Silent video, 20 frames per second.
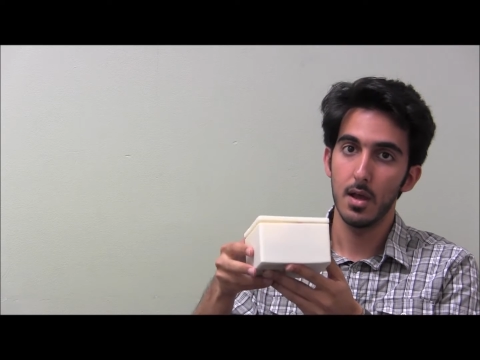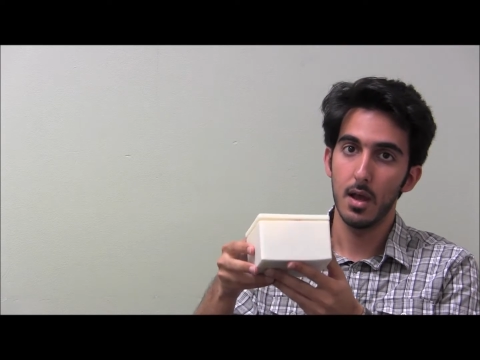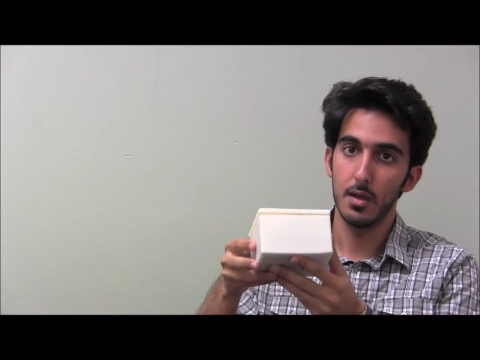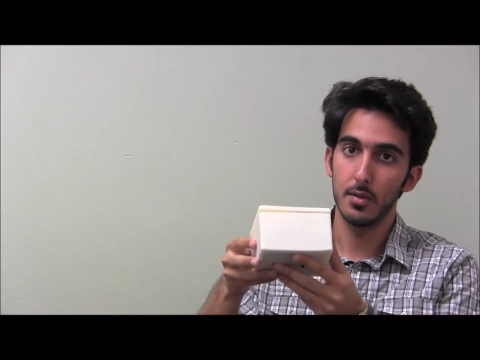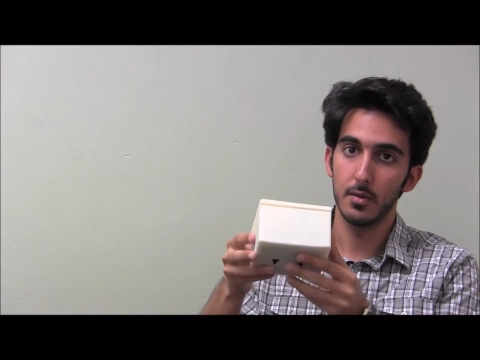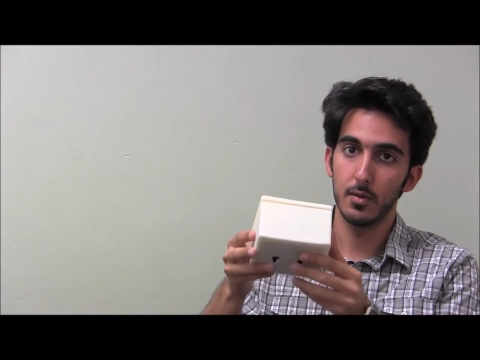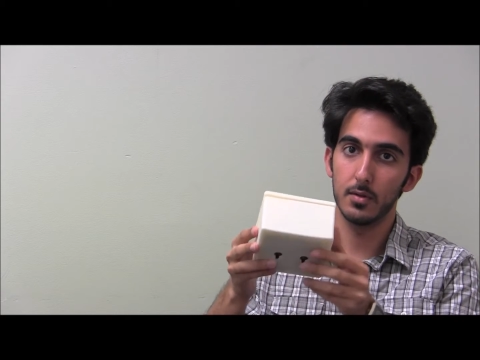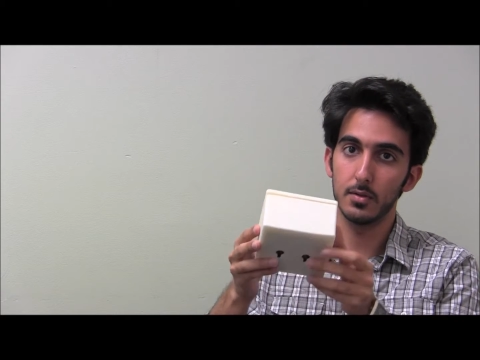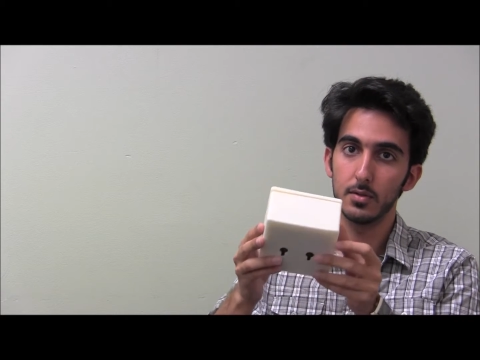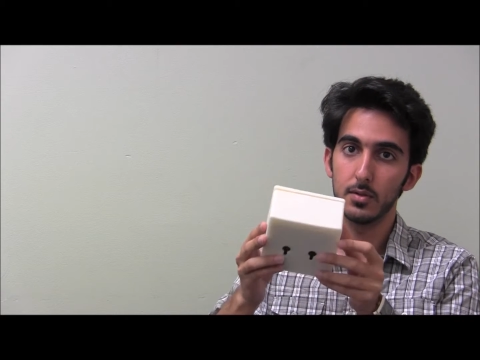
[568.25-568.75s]

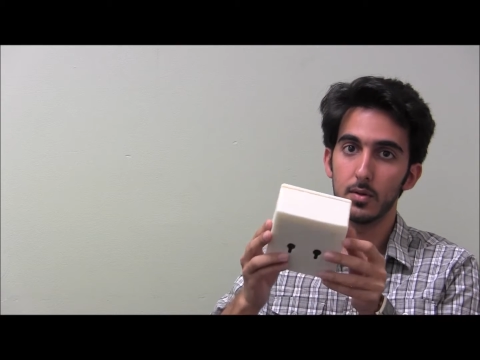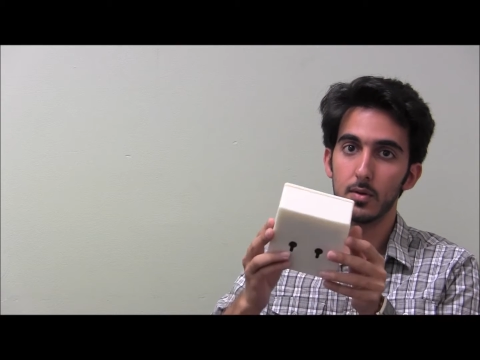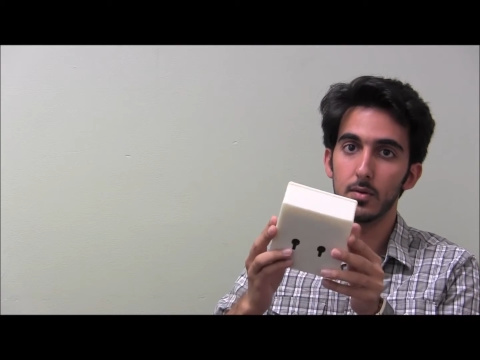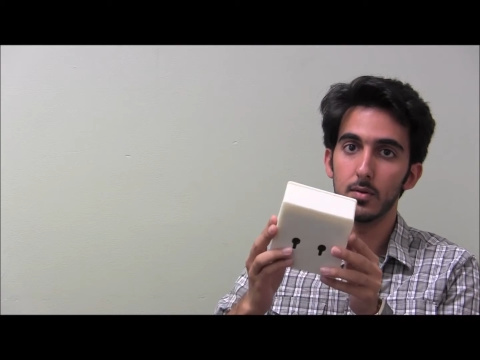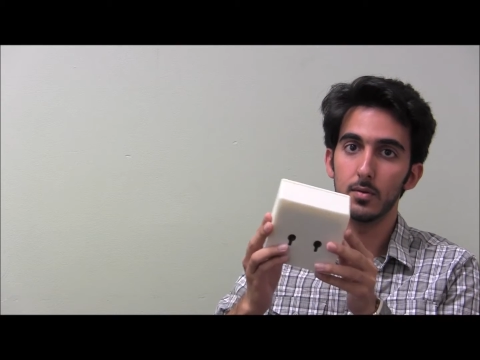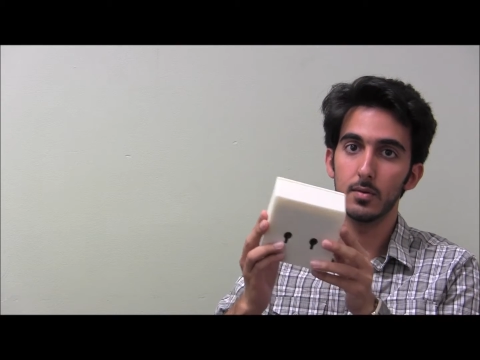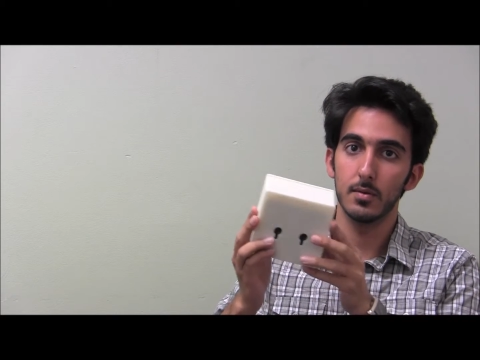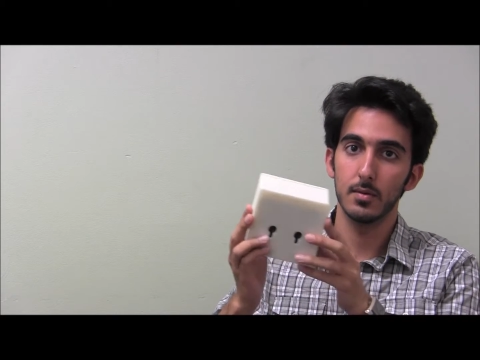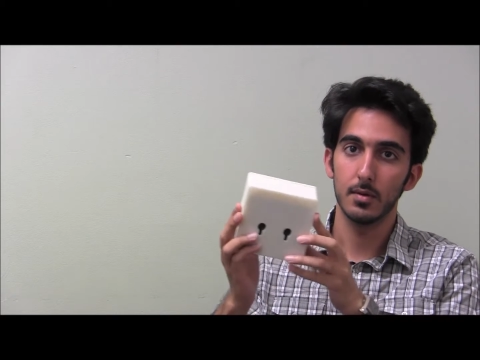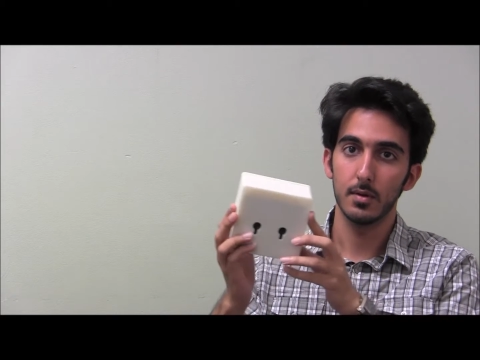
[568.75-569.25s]
and
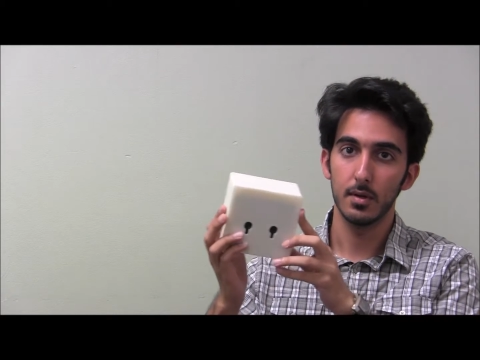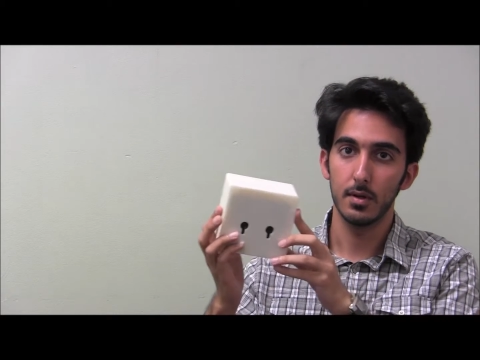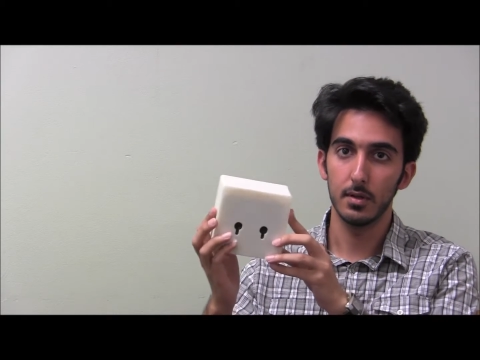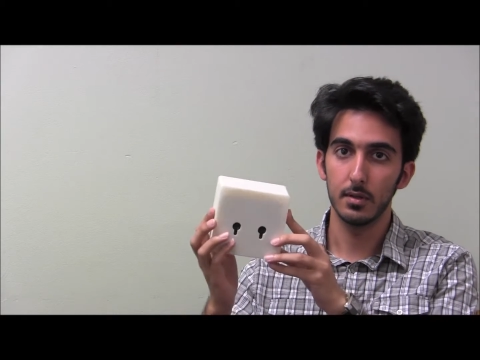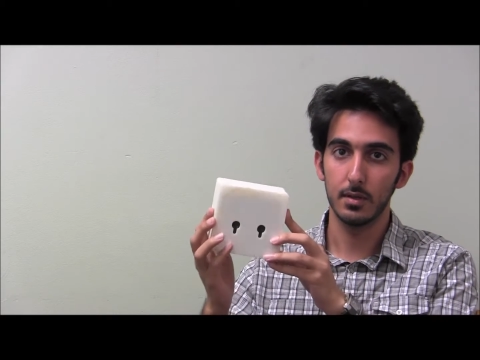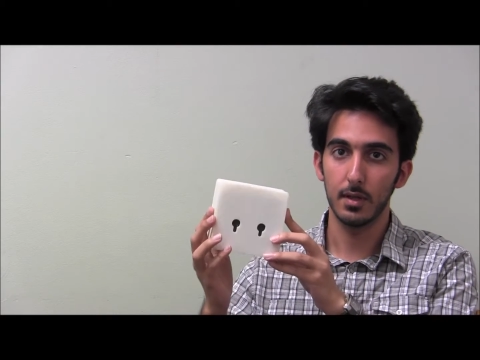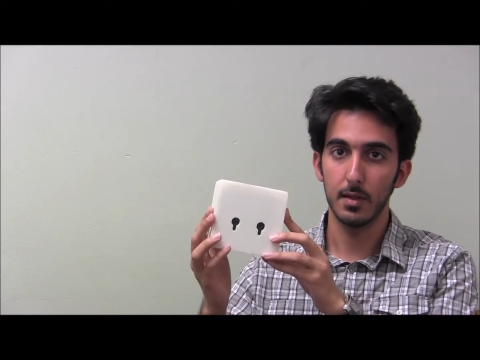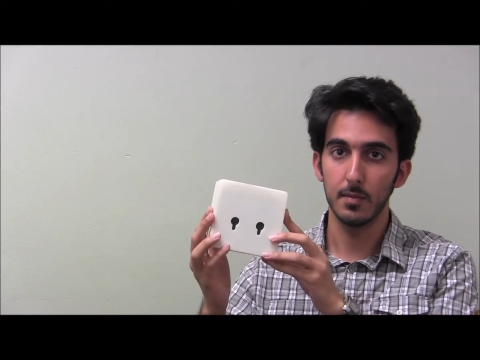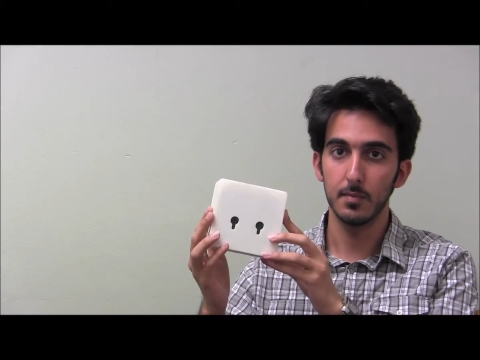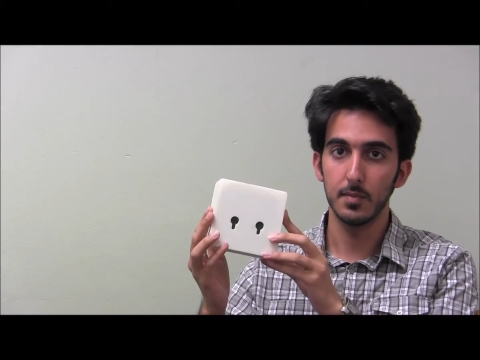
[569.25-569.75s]
also
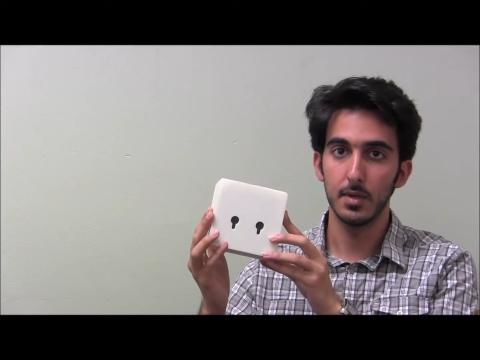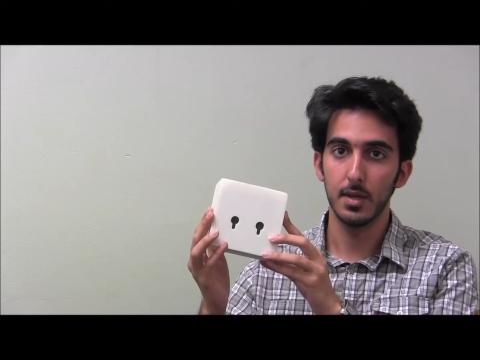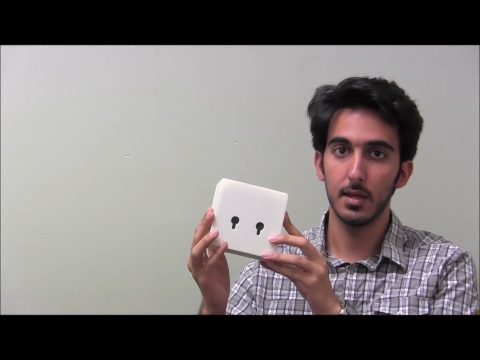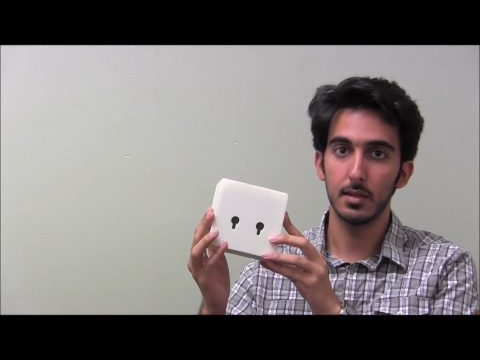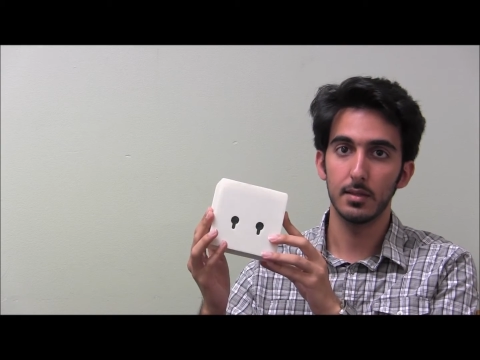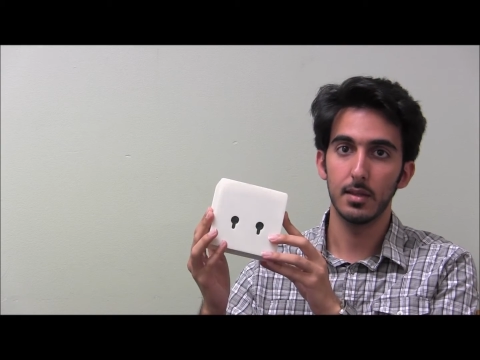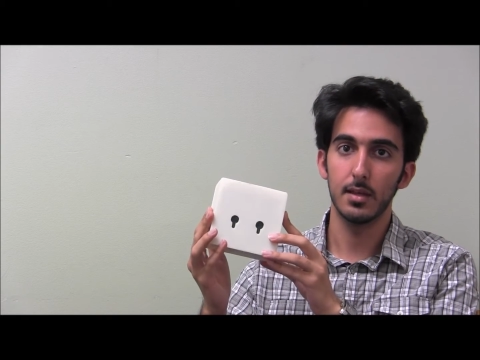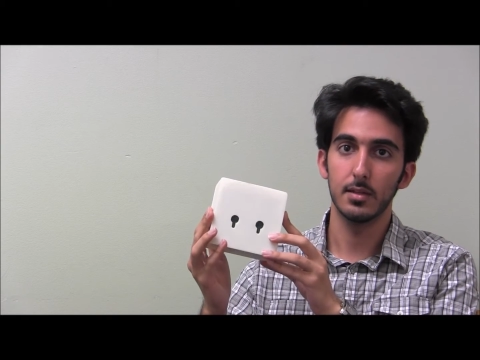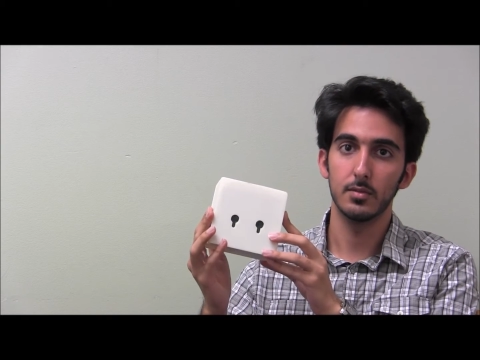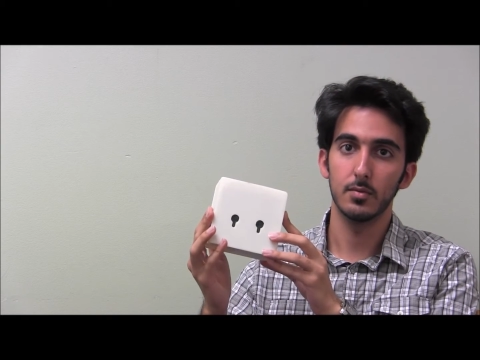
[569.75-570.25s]
it can be
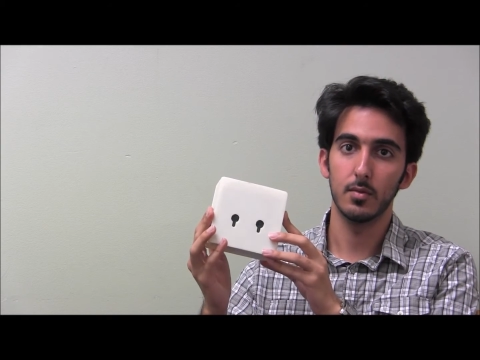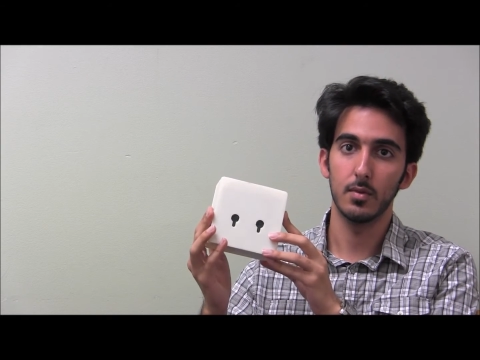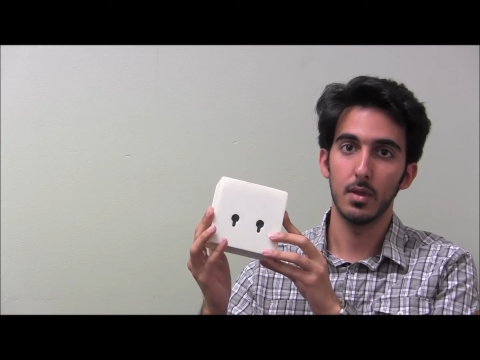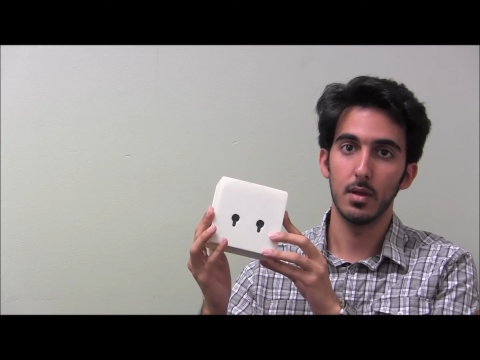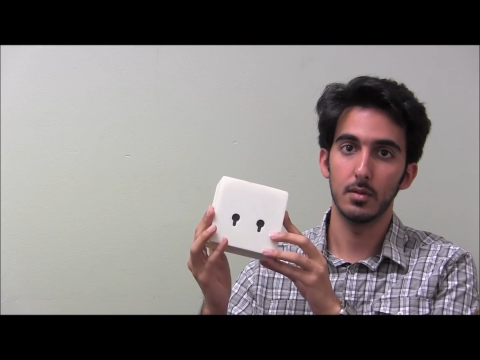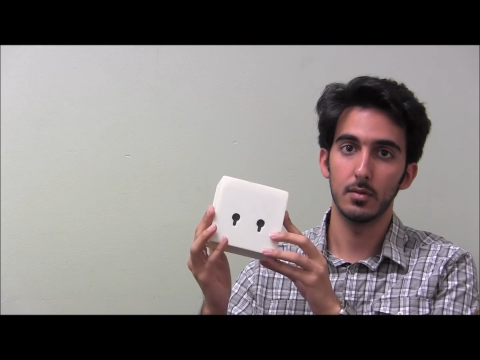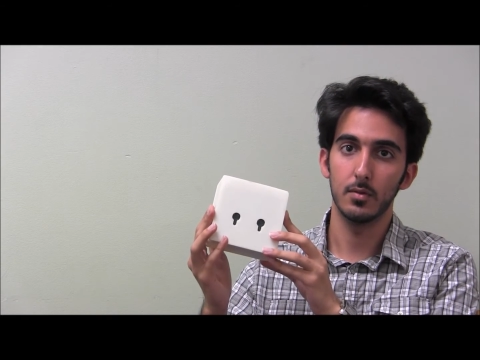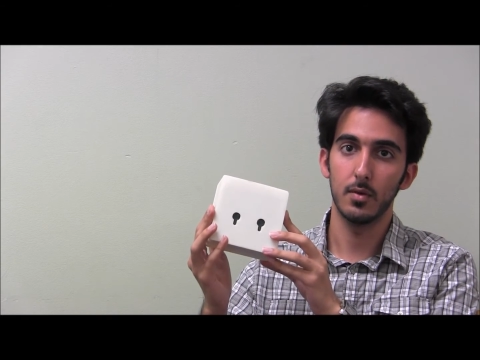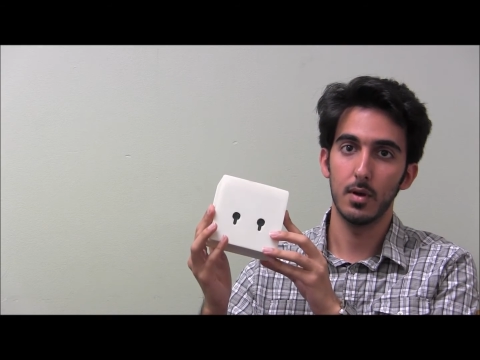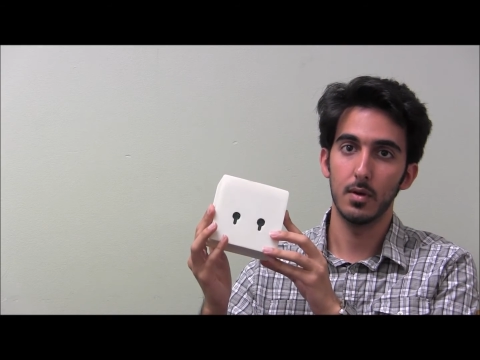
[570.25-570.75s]
attached
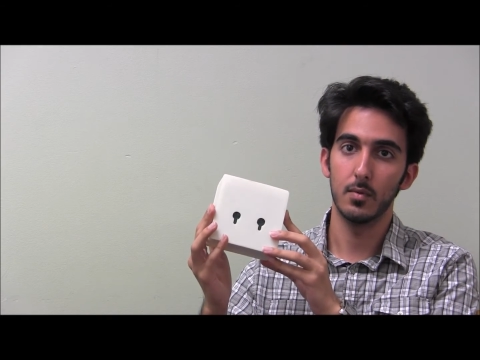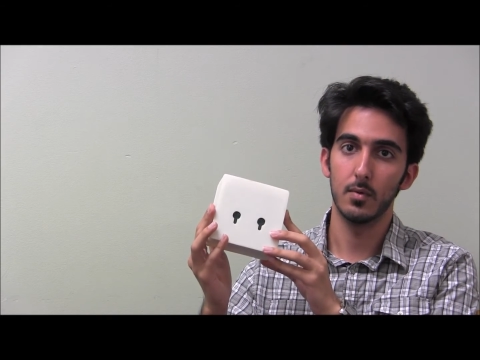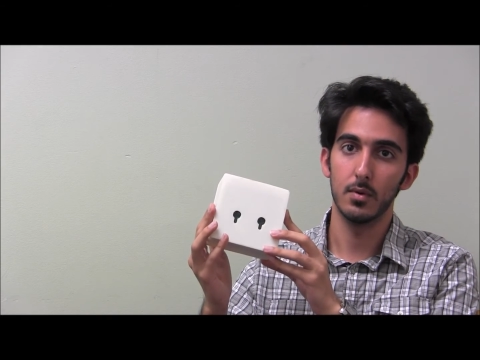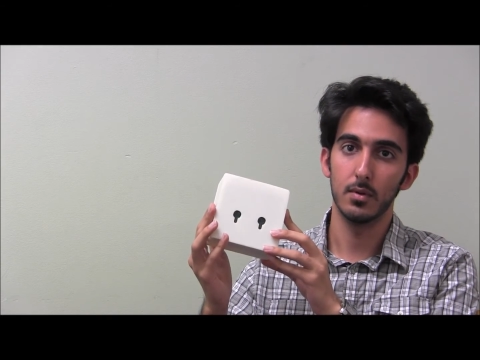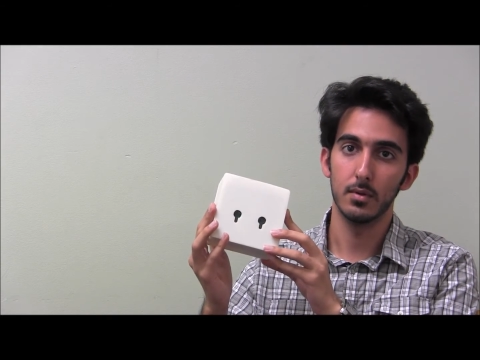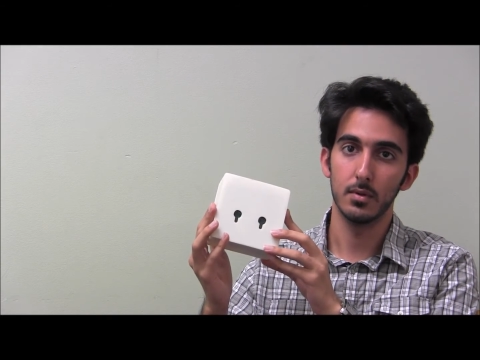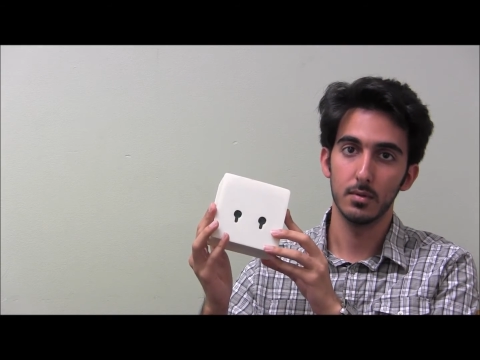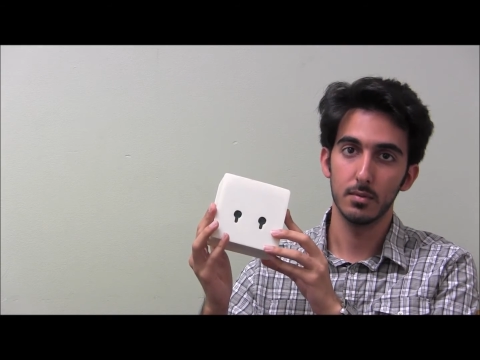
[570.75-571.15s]
to our wall.